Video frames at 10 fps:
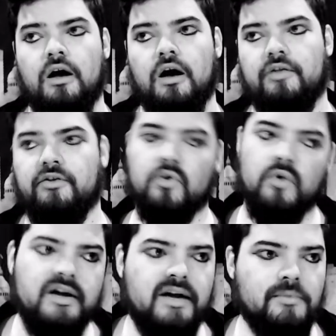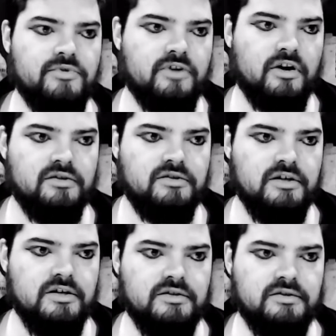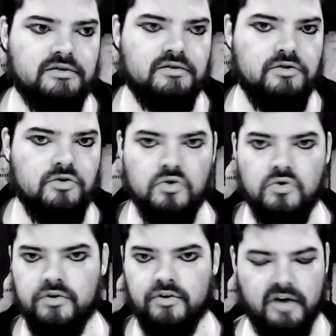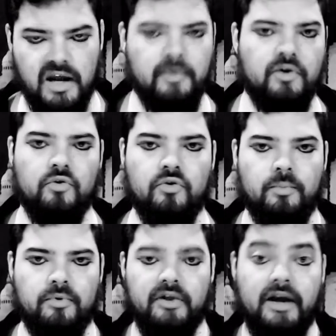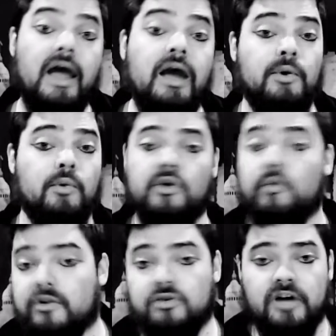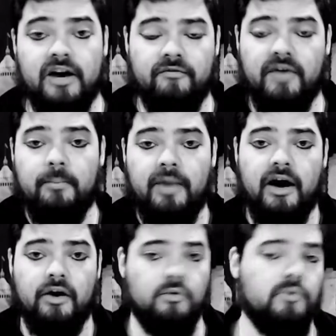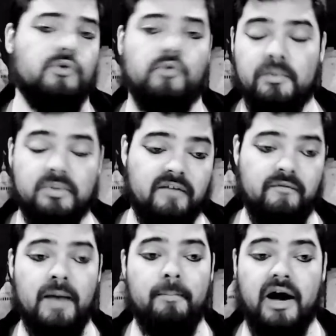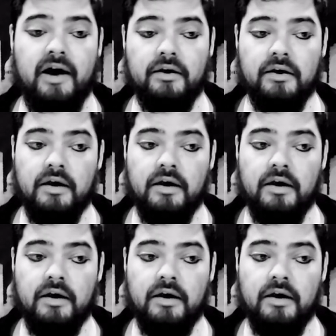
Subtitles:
The other way a game starts is you and your gaming group are like, hey, we really want to try out Vampire, we really want to play Vampire,